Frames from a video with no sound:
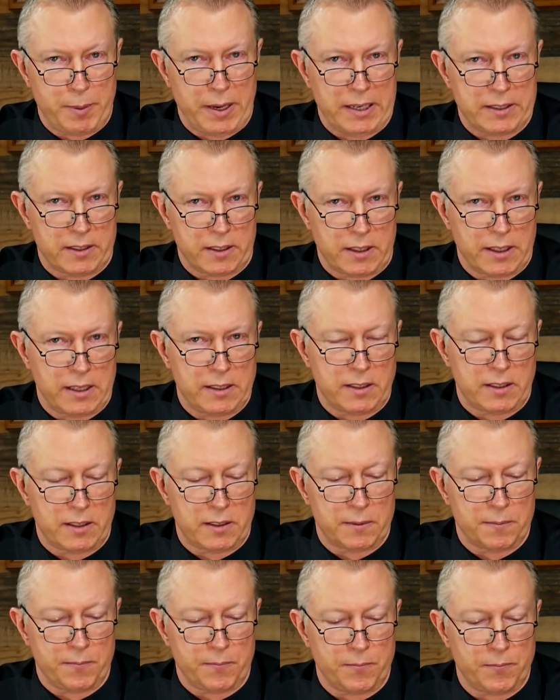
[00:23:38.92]

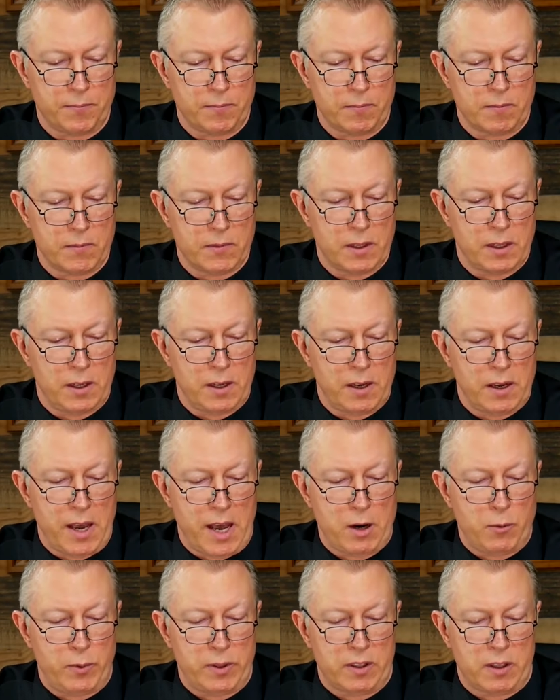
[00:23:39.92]
pestilence,
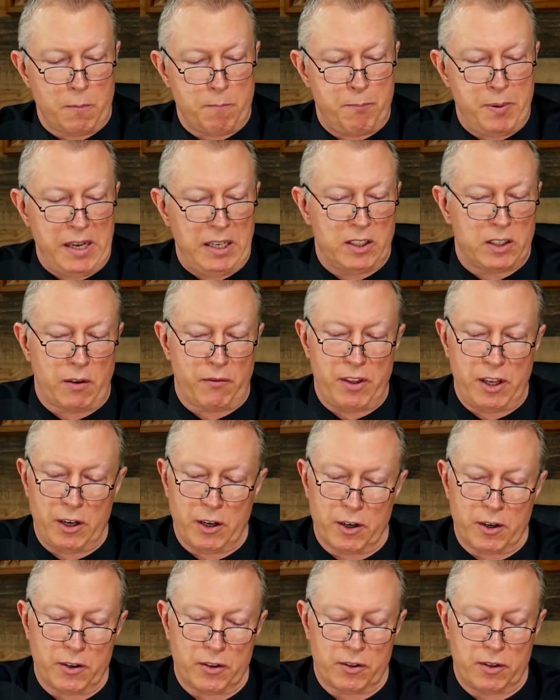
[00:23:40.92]
and with the beasts of
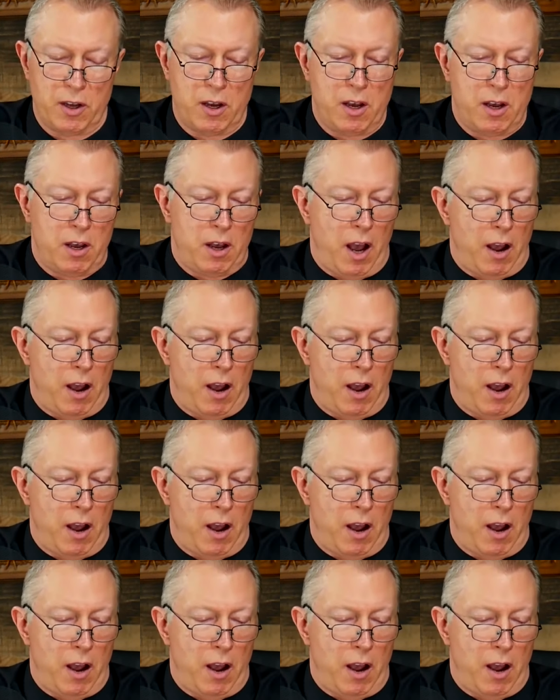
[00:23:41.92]
the earth.